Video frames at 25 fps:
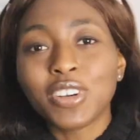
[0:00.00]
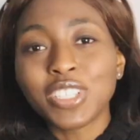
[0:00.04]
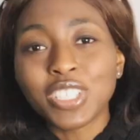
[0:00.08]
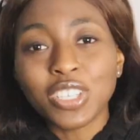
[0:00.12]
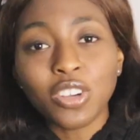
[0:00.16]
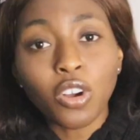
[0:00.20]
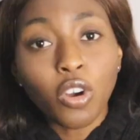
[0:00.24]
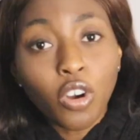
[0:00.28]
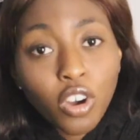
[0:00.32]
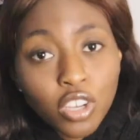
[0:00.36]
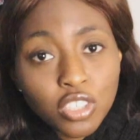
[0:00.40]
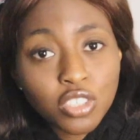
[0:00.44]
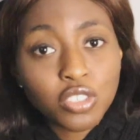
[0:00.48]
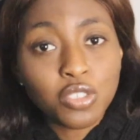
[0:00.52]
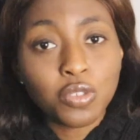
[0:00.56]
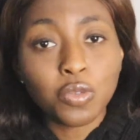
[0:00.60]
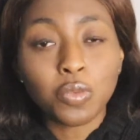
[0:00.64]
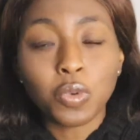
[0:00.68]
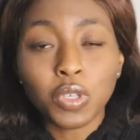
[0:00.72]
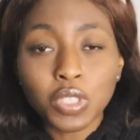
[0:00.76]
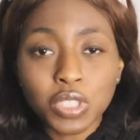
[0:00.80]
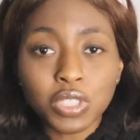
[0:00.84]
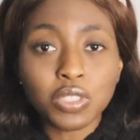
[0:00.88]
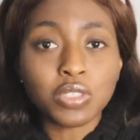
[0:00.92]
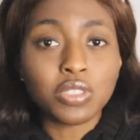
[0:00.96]
for the course
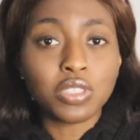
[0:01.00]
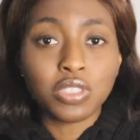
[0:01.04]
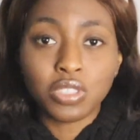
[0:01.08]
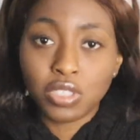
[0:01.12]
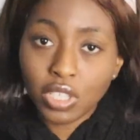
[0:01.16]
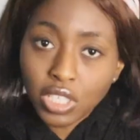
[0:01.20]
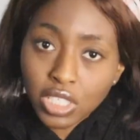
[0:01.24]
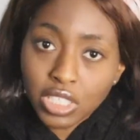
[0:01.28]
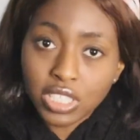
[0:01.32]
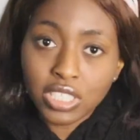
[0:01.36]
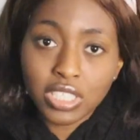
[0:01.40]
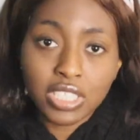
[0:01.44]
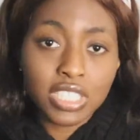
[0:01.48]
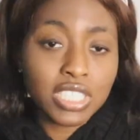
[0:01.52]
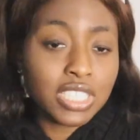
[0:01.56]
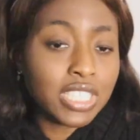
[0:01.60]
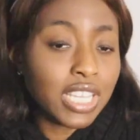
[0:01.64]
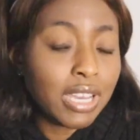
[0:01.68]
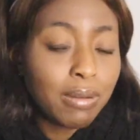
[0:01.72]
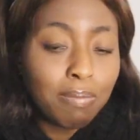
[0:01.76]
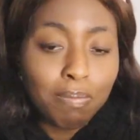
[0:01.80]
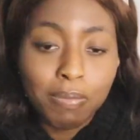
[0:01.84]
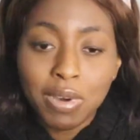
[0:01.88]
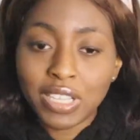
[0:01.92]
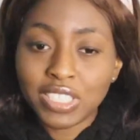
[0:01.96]
you want to study,
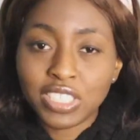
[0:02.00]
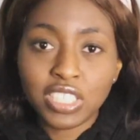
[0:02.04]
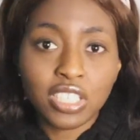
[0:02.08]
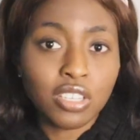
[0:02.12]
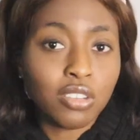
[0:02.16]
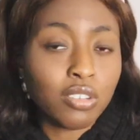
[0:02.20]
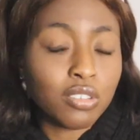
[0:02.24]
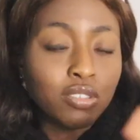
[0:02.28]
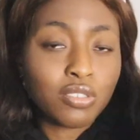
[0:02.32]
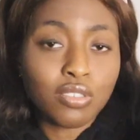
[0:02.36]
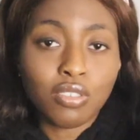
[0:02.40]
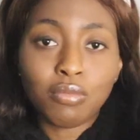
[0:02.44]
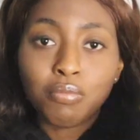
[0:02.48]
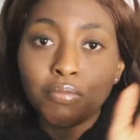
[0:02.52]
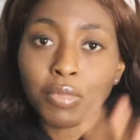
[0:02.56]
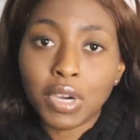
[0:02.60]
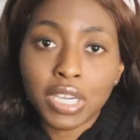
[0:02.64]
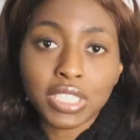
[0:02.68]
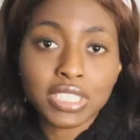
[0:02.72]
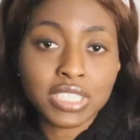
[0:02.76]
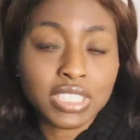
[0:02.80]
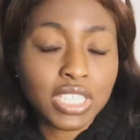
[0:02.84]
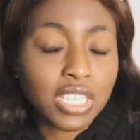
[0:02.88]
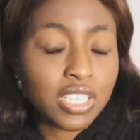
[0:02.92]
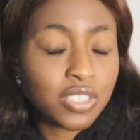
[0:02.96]
either bachelor's or
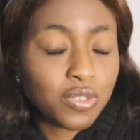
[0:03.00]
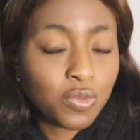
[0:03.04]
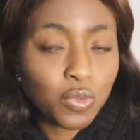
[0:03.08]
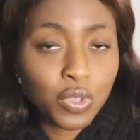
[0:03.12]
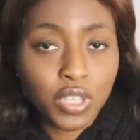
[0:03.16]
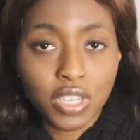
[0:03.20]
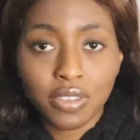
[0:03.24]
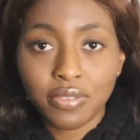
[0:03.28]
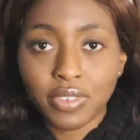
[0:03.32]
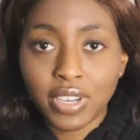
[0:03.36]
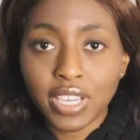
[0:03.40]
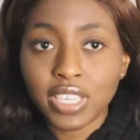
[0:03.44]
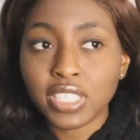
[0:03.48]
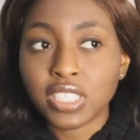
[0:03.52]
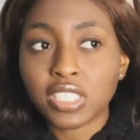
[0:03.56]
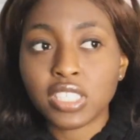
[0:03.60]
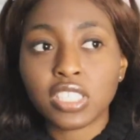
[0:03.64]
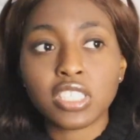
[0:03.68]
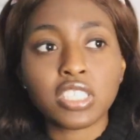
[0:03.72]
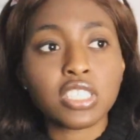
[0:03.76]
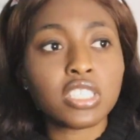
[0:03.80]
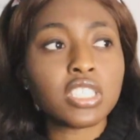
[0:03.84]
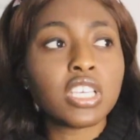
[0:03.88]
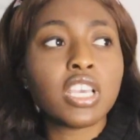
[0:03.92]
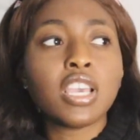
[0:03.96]
master's, whatever
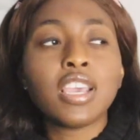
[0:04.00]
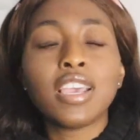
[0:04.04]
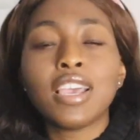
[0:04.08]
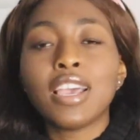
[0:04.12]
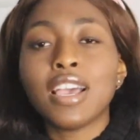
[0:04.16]
it is.